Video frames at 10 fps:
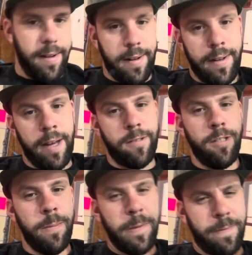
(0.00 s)
Now,
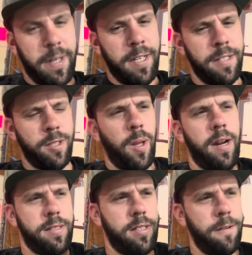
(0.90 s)
to be fair, there's a
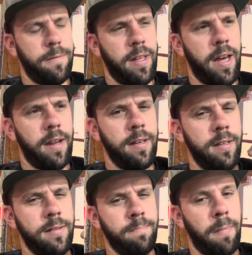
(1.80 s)
lot of stuff that
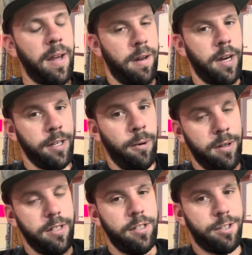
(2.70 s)
might not go
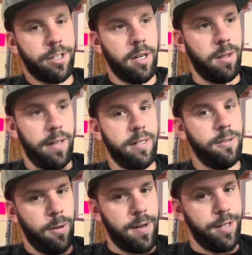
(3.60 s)
onto this truck.
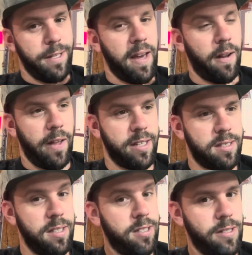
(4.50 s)
Like, do I need the Cadillac
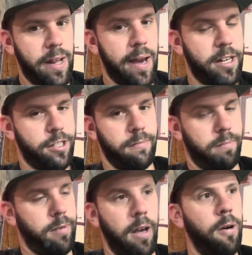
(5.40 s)
seats and dash?
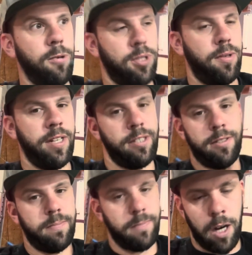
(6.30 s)
No, so
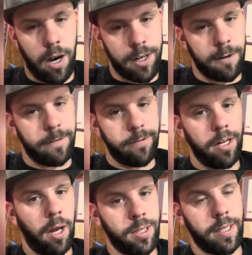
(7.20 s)
there's
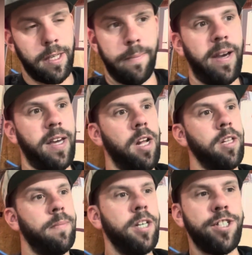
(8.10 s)
$150 I can get back out
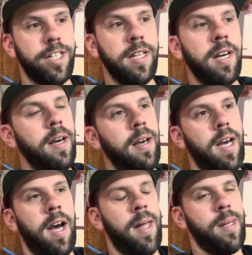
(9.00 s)
of the budget.
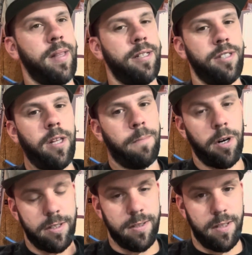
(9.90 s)
And then there's other
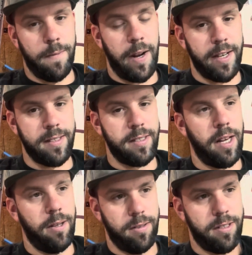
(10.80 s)
parts and stuff that I can
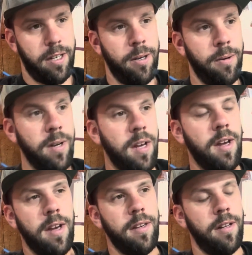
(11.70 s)
sell. So,
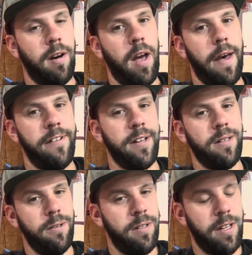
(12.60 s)
you know, I haven't
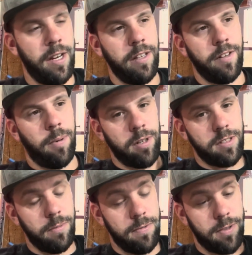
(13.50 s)
included any of the
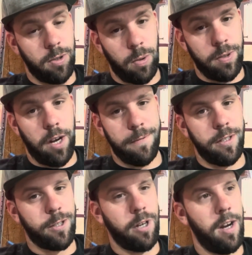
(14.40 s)
parts that we've sold off of
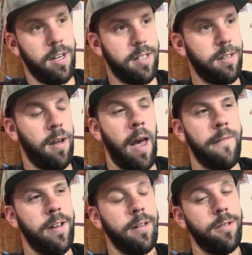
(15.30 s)
the truck. I
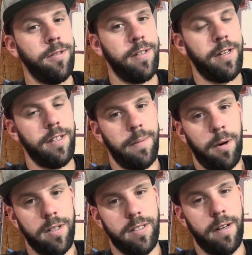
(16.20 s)
haven't included any of the
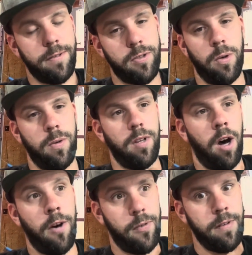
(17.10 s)
parts that I've sold
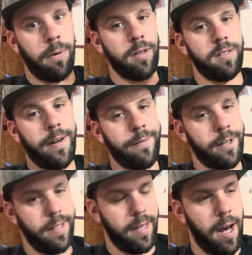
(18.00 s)
off of the parts that I've
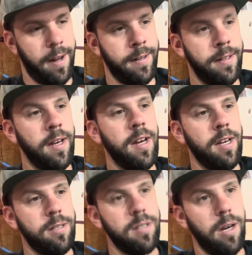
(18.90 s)
already gotten.
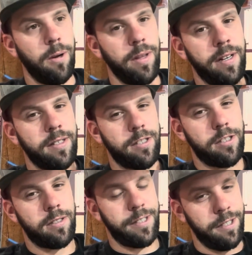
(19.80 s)
So there's
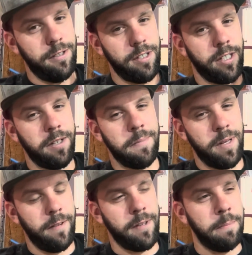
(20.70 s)
still a good
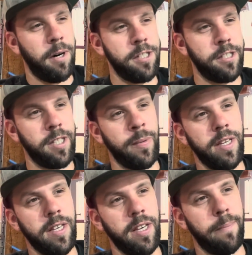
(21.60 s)
bit of the budget that we
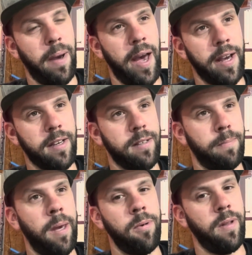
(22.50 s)
can get back,
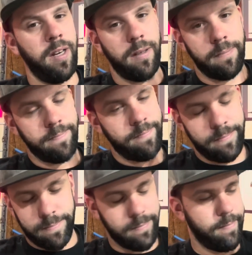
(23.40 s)
maybe like
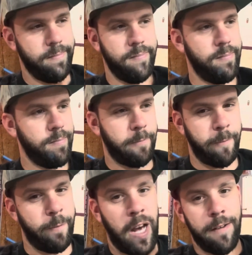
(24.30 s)

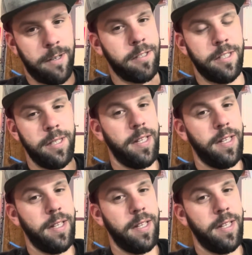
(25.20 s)
$500 to